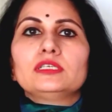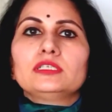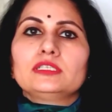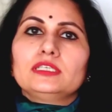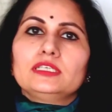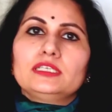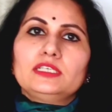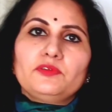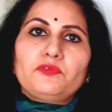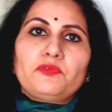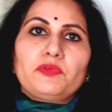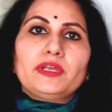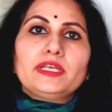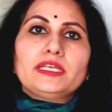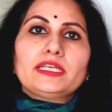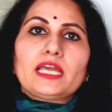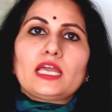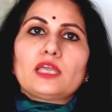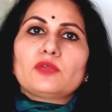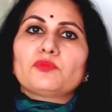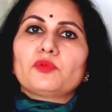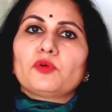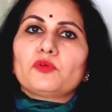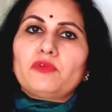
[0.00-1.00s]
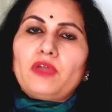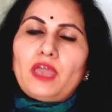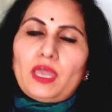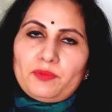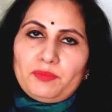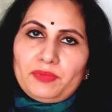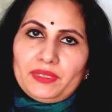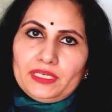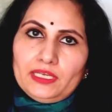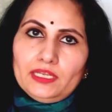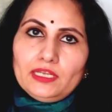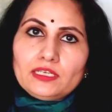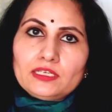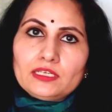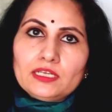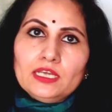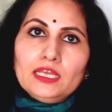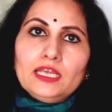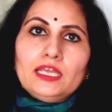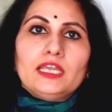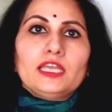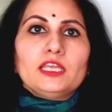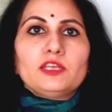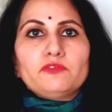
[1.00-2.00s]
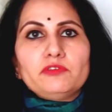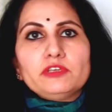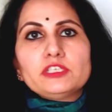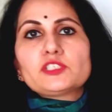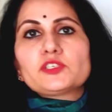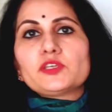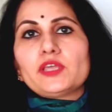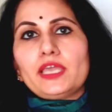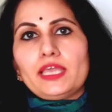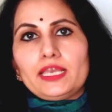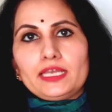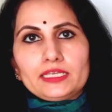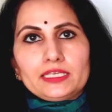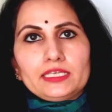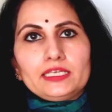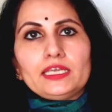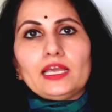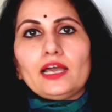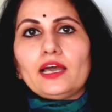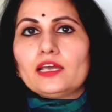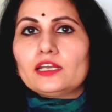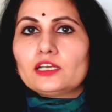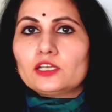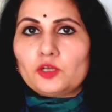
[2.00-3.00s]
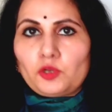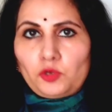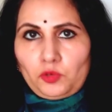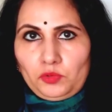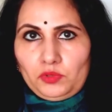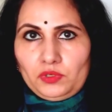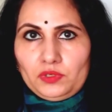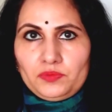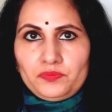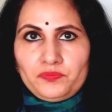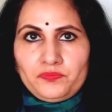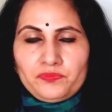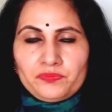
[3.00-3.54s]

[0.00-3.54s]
the different type of habitat in which algae are grown.